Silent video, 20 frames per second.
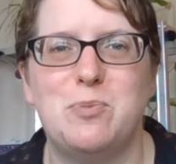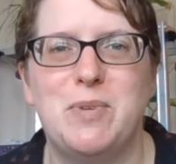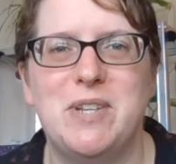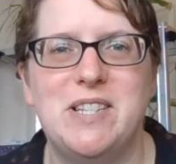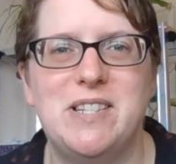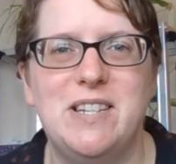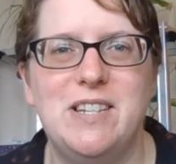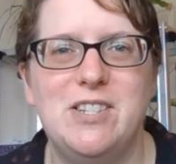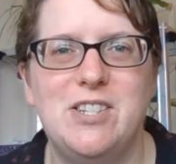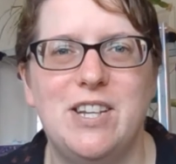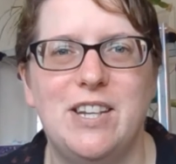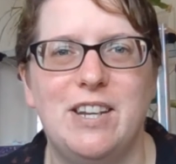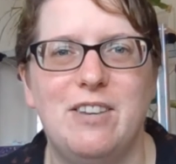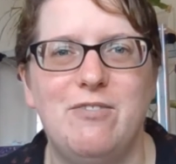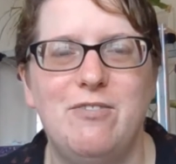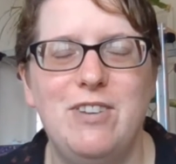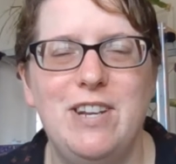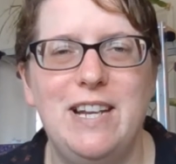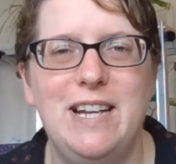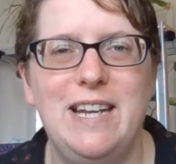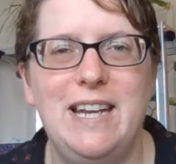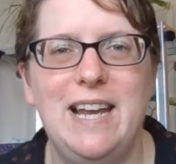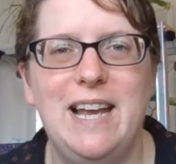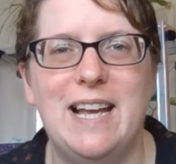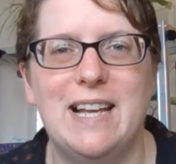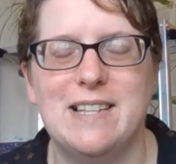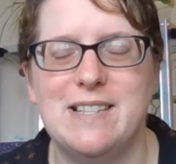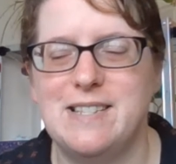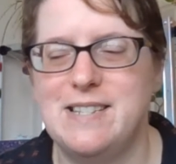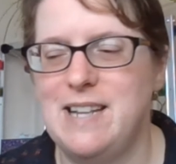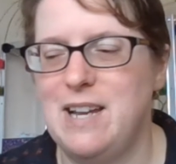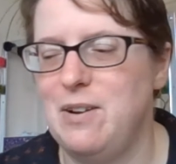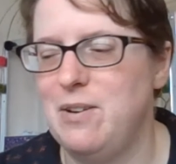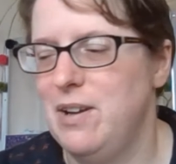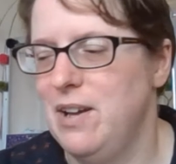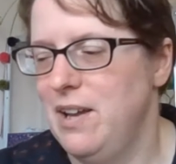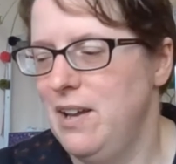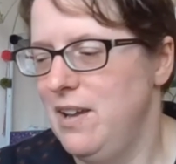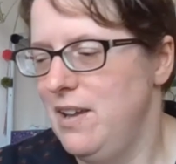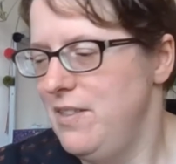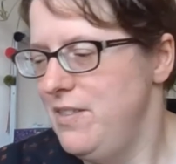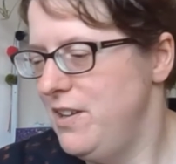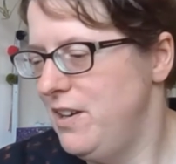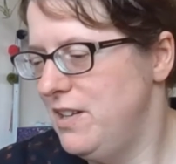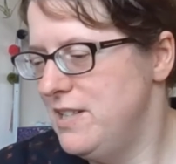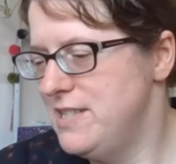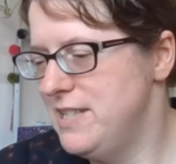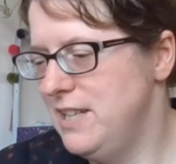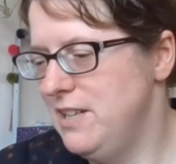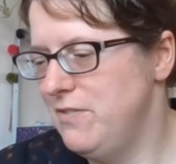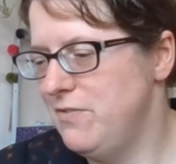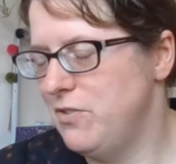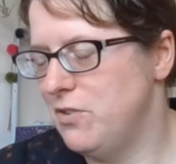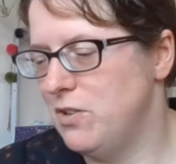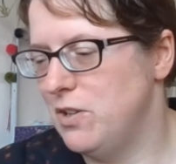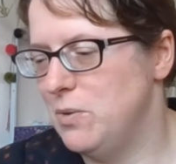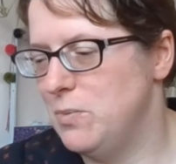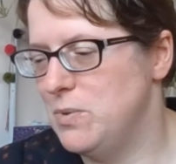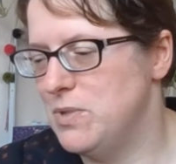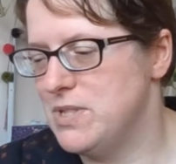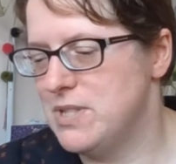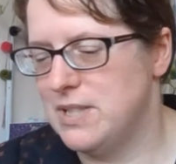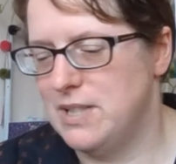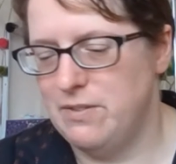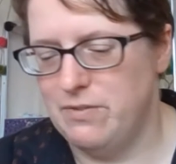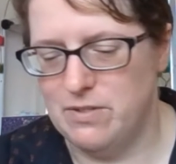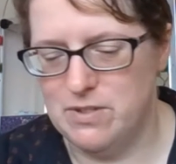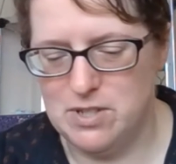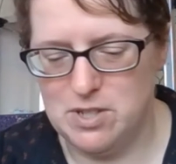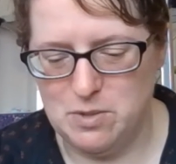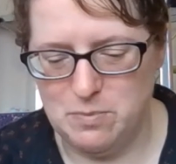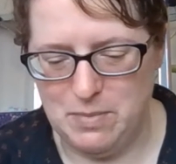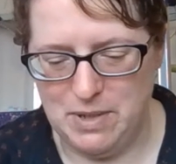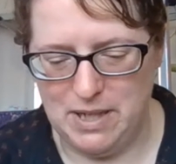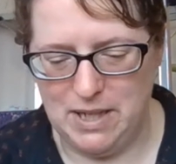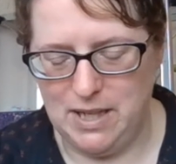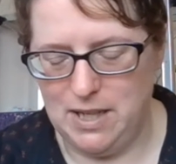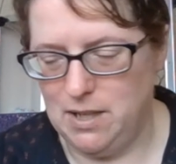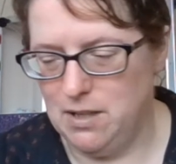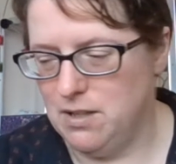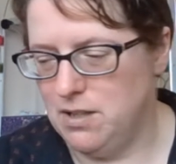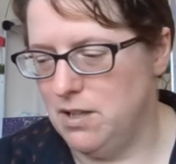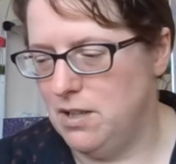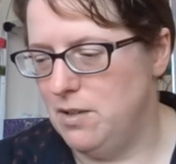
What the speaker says: my stitching. It really has. Now, the idea for it was given to me,